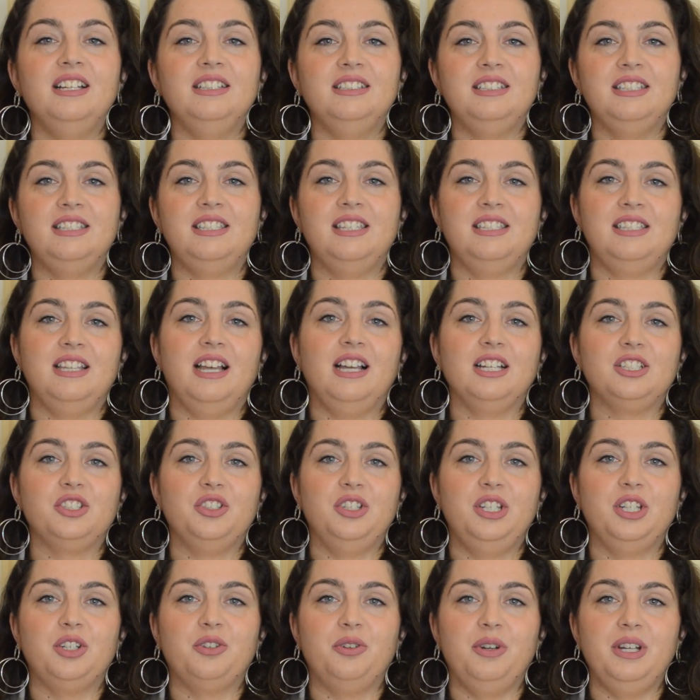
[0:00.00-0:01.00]
This is
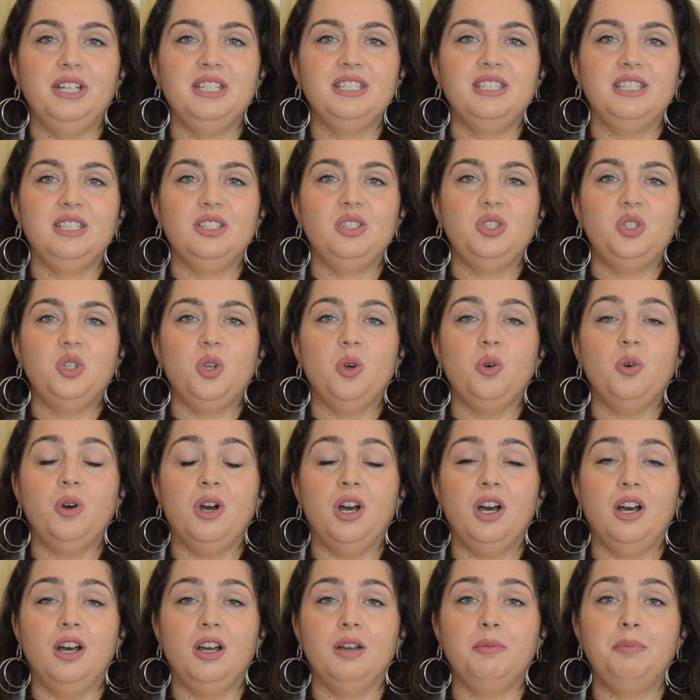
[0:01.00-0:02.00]
actually crazy. So
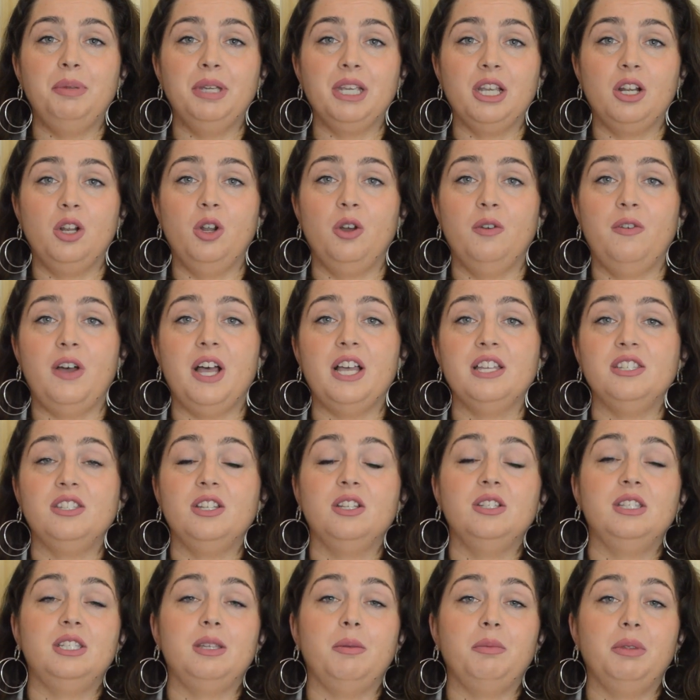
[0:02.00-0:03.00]
Pink Clove has
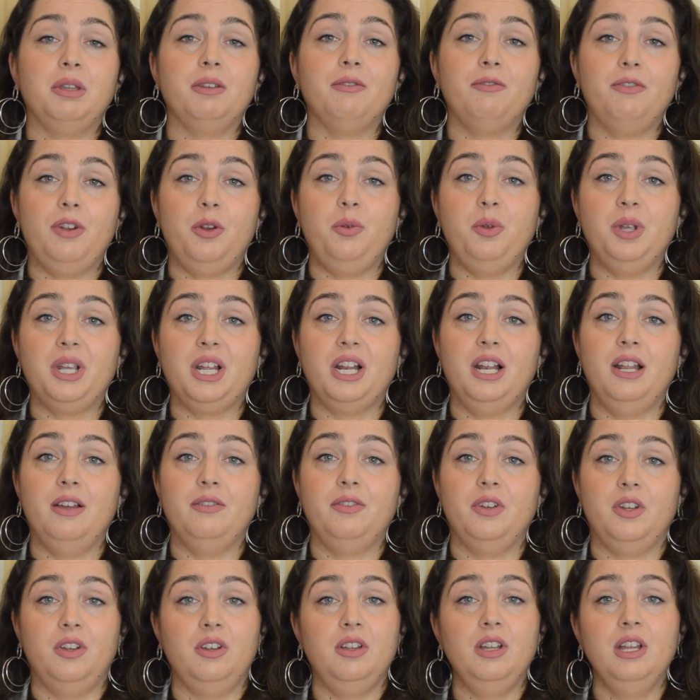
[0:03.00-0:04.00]
done something very
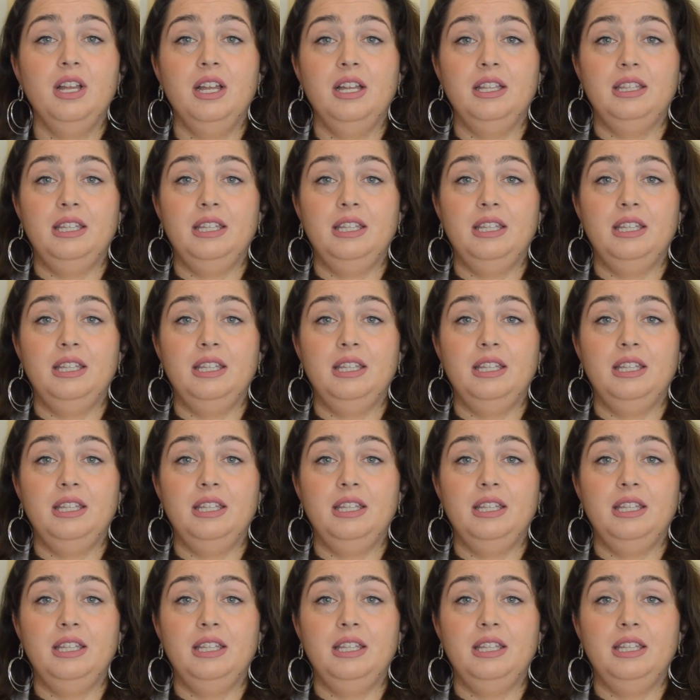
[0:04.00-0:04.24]
clever.